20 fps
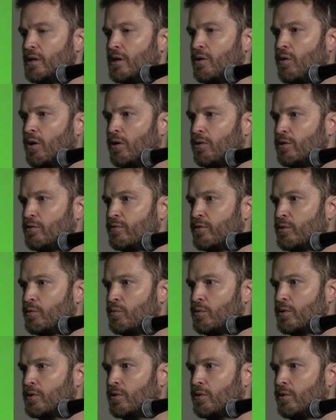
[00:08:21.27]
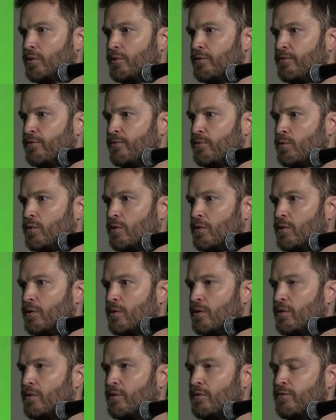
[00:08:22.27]
all over the world
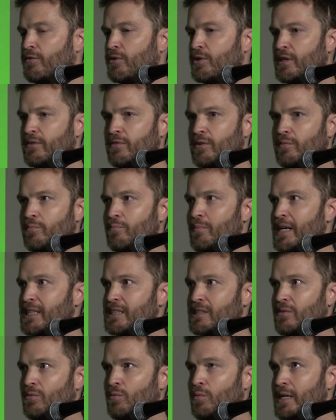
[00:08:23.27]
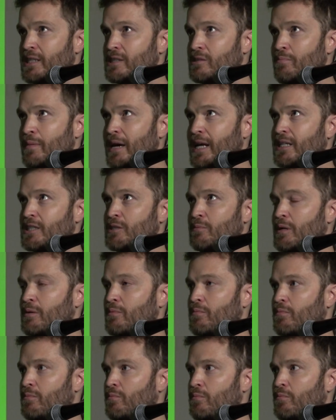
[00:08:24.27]
for different waste
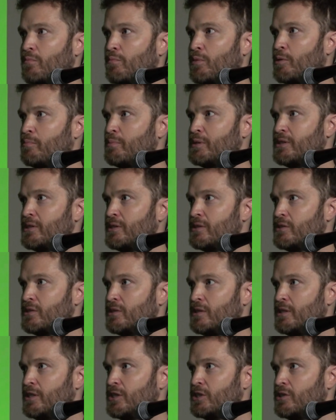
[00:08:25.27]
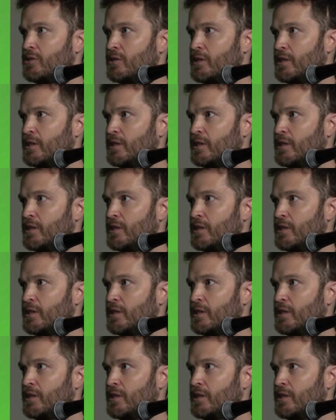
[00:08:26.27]
management purposes initially.